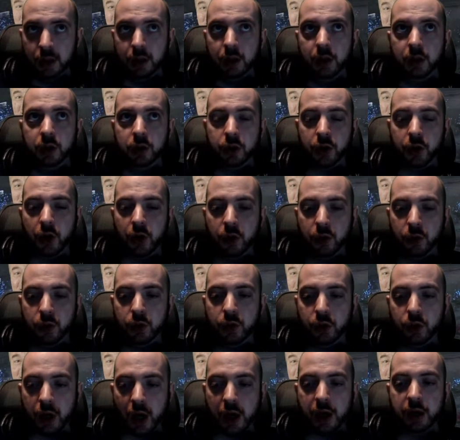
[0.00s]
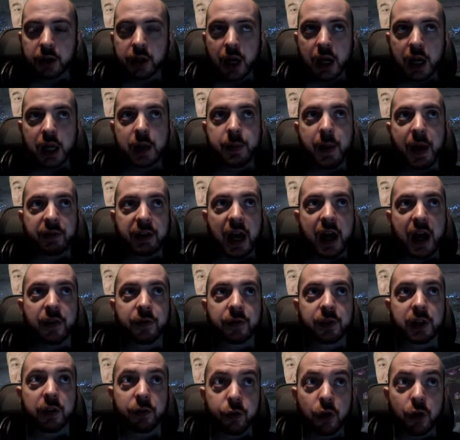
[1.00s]
So you're certainly going to be able to have
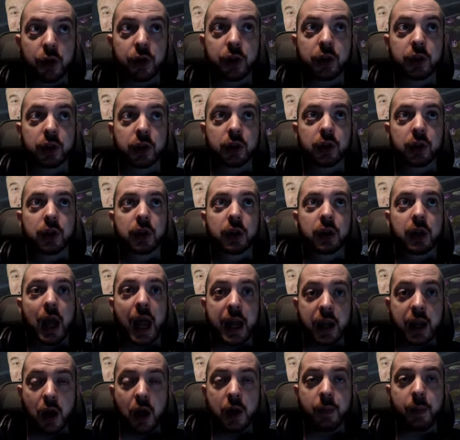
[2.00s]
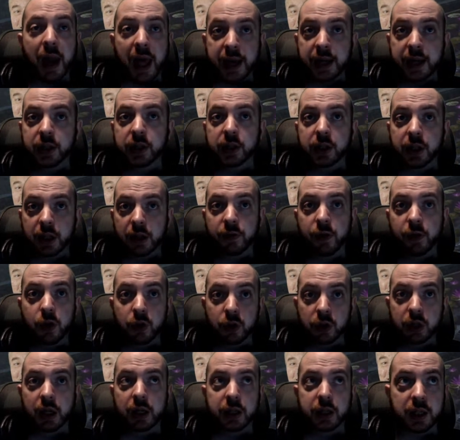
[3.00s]
different AI blades in the
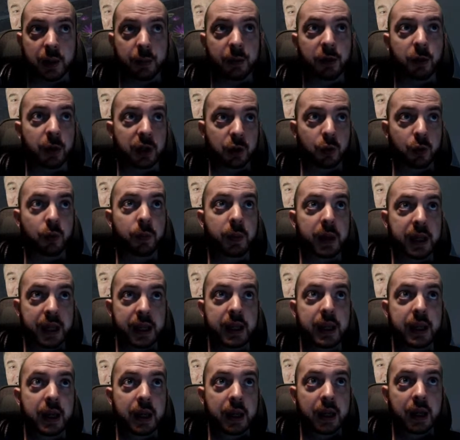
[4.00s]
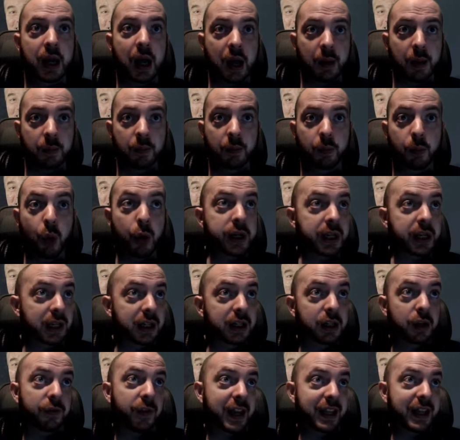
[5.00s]
future, of which will be point
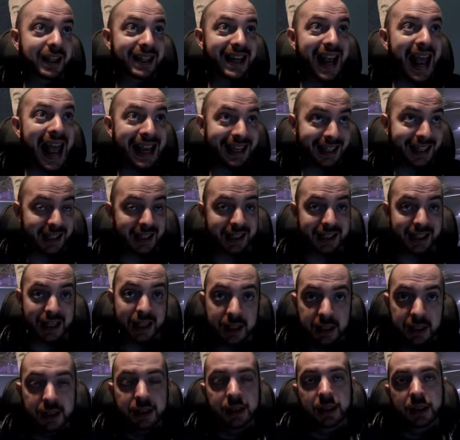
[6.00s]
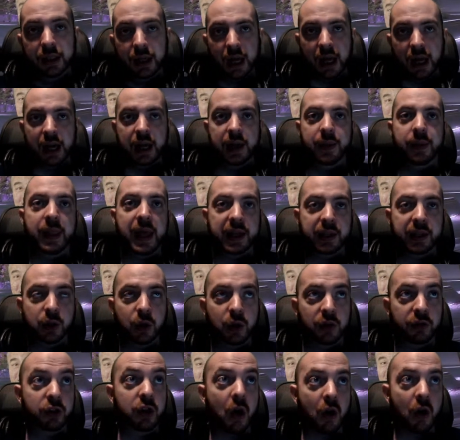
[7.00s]
defense-esque in their sort
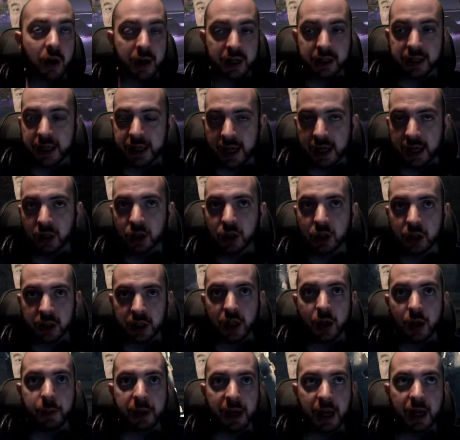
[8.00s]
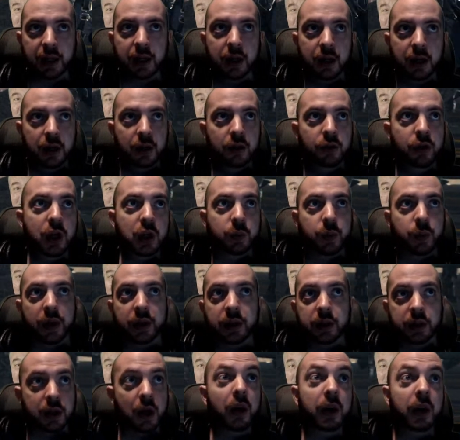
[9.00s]
of targeting nature. So they'll be like, these ones
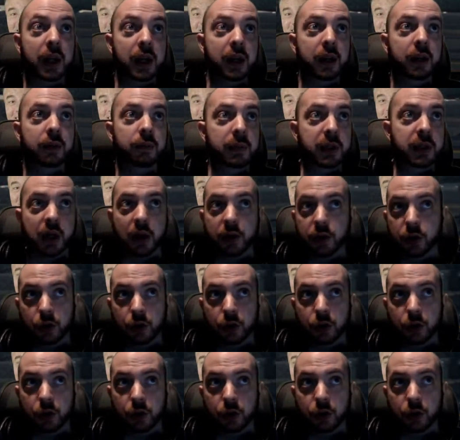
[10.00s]
target missiles and